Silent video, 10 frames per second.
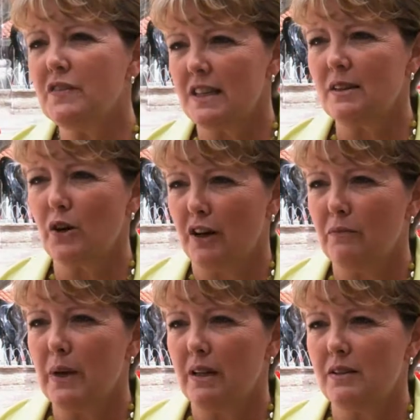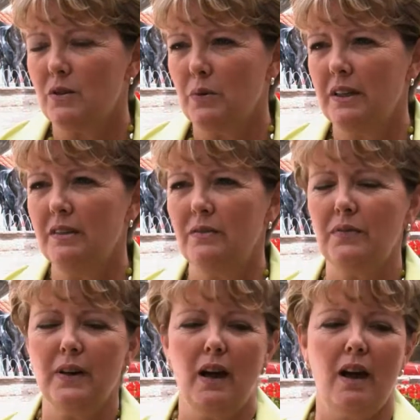of us are out of balance. We live
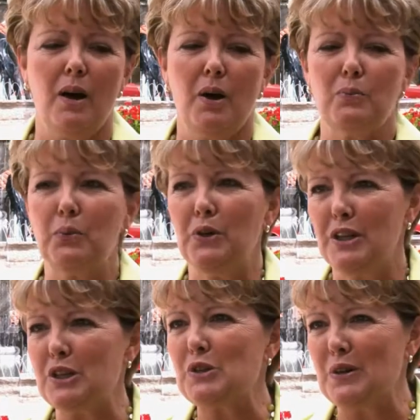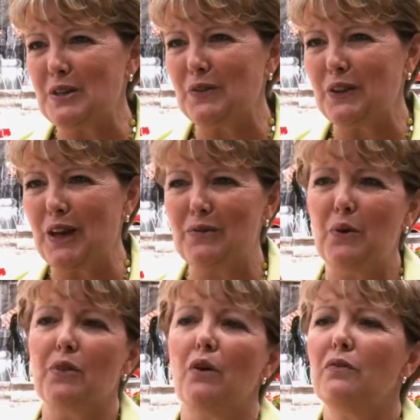a pretty stressful life
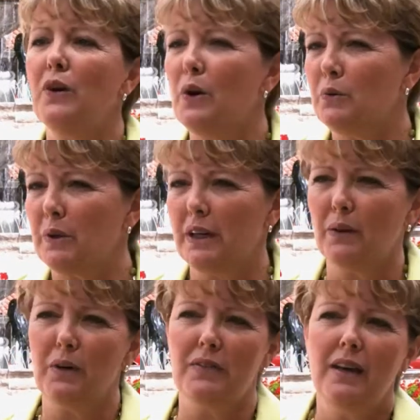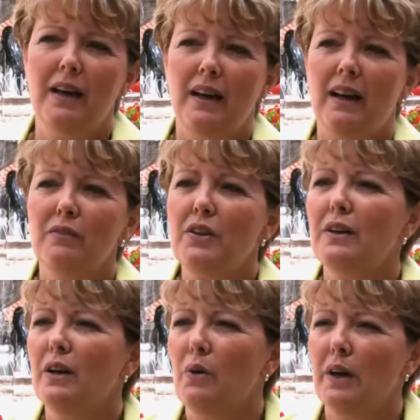with our phone ringing, with
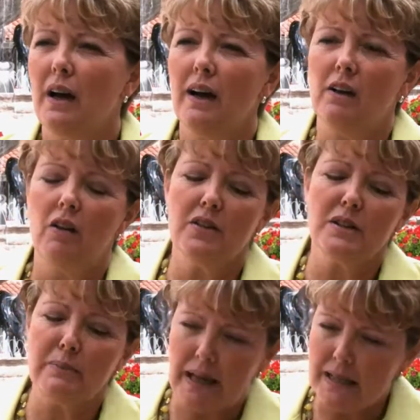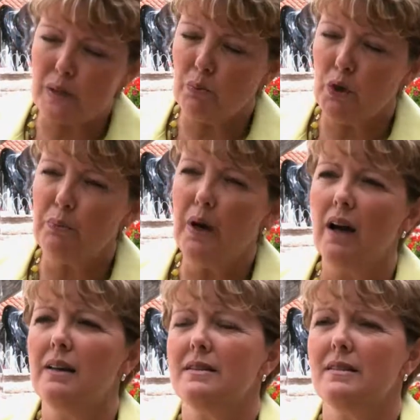everything going on, all the demands put
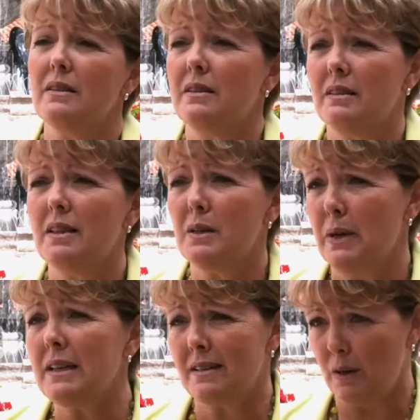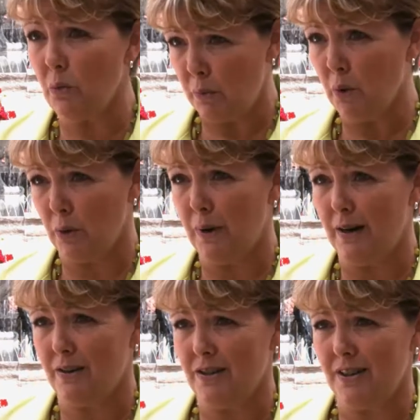upon us and the demands that we put
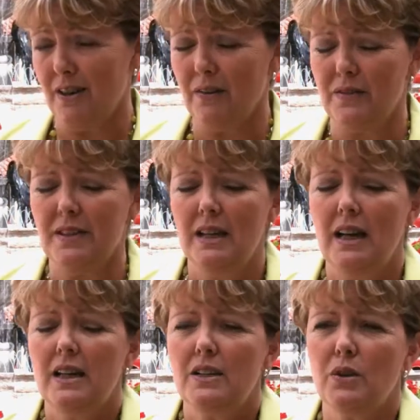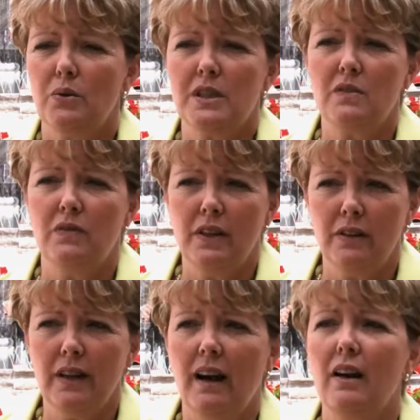upon ourselves. So it's
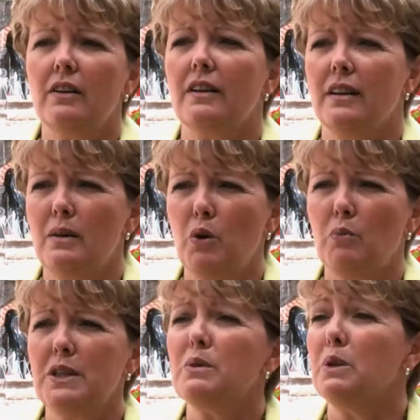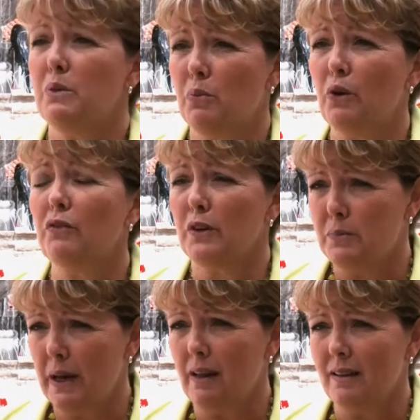very hard at any moment to be in perfect
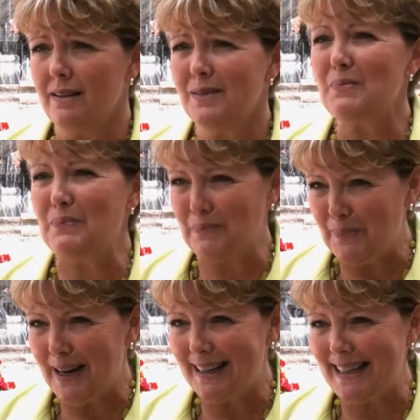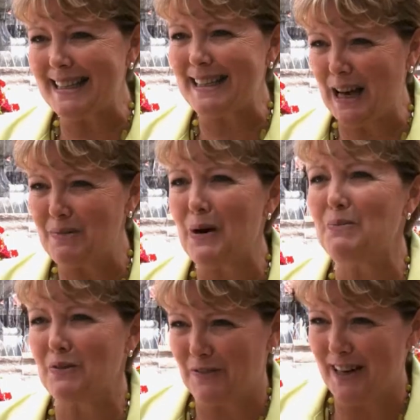balance. But it's not
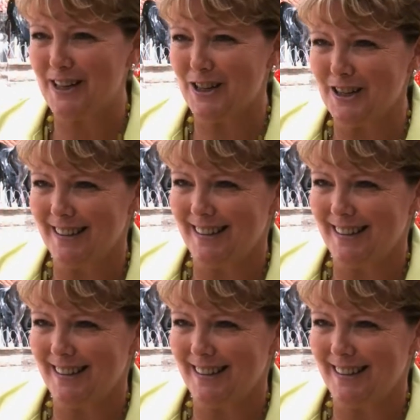about perfection.